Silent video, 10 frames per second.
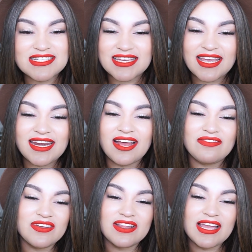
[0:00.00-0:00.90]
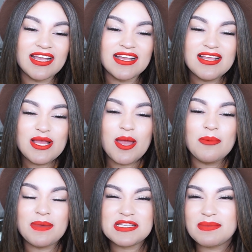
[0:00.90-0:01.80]
this shade? I feel like
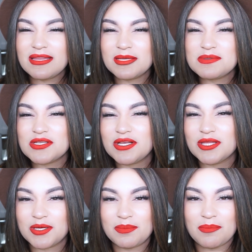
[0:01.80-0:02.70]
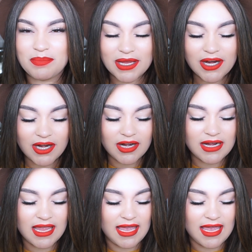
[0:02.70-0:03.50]
it makes my lips look a little bit bigger,